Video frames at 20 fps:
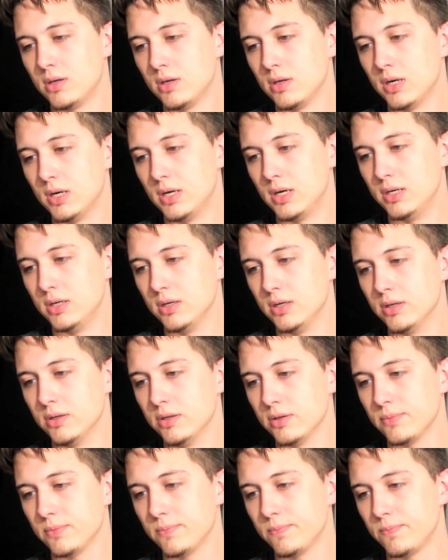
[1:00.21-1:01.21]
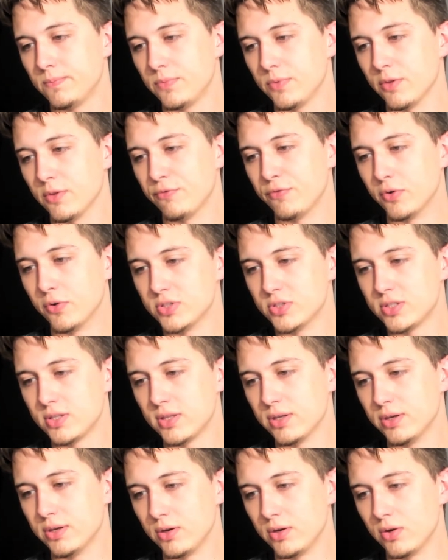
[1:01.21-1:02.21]
And the first
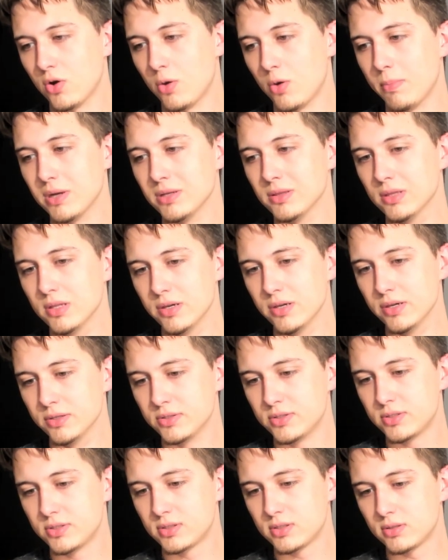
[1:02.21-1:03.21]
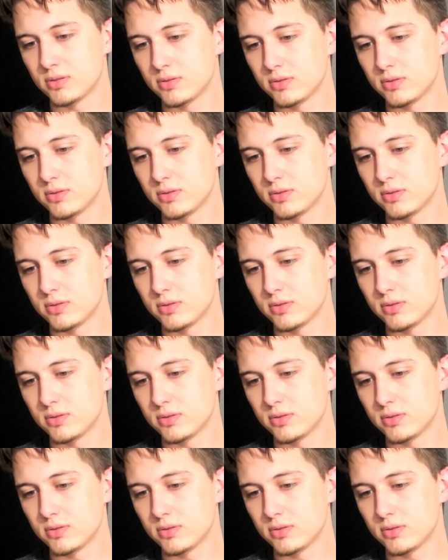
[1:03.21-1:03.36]
thing on my list